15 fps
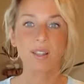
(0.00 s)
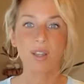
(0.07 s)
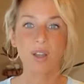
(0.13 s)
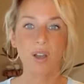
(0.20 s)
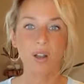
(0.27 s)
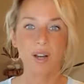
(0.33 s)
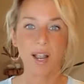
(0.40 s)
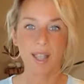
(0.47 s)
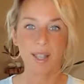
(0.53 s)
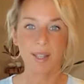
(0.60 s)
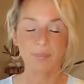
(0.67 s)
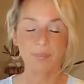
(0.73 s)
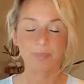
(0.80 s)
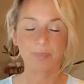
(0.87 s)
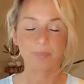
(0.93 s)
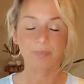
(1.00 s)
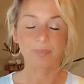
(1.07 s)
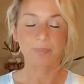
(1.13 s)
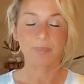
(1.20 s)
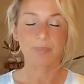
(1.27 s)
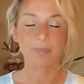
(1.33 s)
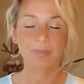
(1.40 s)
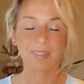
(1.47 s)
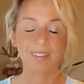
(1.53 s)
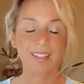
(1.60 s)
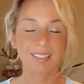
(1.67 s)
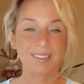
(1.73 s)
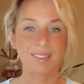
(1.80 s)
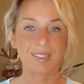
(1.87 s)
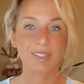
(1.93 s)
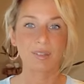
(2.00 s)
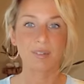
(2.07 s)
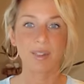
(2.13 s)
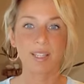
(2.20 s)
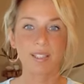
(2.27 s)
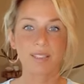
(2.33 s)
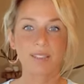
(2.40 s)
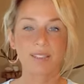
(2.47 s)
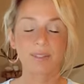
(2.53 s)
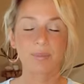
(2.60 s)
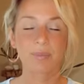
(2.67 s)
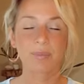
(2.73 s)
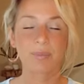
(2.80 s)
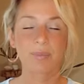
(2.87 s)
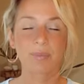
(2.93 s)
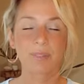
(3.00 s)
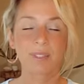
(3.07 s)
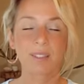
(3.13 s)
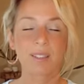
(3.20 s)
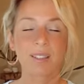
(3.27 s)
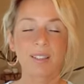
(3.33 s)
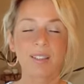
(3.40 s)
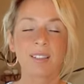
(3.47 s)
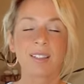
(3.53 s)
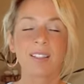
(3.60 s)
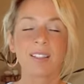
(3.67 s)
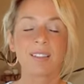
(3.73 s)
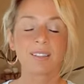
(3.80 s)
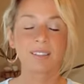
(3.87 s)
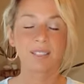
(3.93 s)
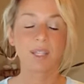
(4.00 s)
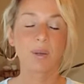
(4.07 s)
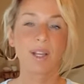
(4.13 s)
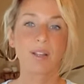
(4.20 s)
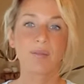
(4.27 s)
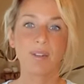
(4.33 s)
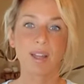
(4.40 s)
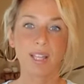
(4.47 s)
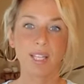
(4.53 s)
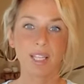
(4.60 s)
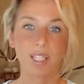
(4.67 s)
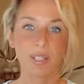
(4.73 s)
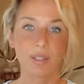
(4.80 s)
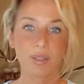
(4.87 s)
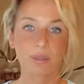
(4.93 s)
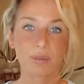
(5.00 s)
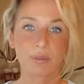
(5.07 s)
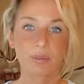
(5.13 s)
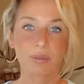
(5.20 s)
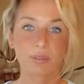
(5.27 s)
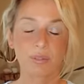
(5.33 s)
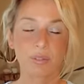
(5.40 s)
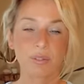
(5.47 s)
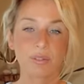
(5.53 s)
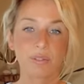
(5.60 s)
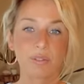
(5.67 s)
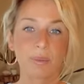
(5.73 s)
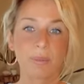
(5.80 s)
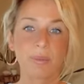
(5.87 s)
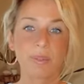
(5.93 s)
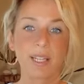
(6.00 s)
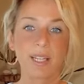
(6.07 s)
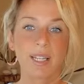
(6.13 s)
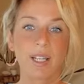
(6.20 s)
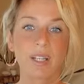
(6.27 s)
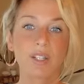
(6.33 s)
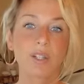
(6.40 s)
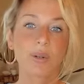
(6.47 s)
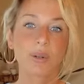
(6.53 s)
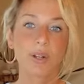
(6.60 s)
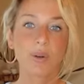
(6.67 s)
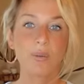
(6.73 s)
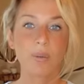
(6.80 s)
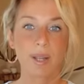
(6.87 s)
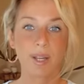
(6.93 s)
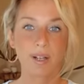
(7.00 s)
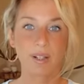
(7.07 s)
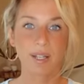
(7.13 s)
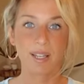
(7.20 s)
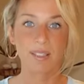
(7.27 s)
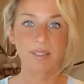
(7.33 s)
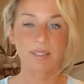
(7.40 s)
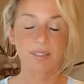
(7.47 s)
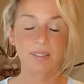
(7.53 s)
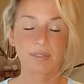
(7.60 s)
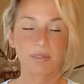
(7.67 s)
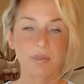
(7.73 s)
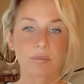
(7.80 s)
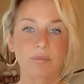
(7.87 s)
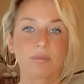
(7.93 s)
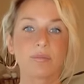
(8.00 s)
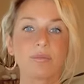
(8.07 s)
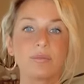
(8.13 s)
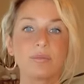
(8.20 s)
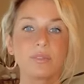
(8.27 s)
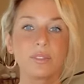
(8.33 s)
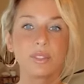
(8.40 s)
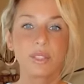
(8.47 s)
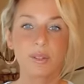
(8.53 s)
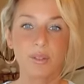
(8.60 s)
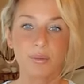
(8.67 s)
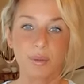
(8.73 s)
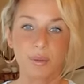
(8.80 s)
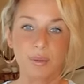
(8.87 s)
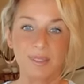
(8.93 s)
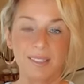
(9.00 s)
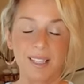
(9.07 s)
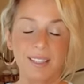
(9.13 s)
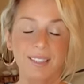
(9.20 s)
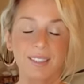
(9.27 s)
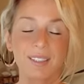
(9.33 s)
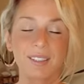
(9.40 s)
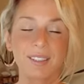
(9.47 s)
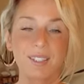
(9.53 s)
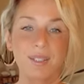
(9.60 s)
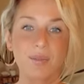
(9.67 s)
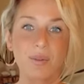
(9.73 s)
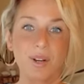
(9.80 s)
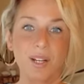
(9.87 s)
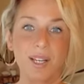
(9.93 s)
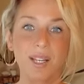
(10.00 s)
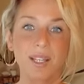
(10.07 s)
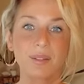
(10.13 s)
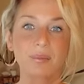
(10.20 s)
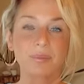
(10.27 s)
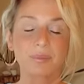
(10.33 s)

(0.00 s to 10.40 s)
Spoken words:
All right, let's do this. So I invite you to bring your awareness to your throat center. Good morning.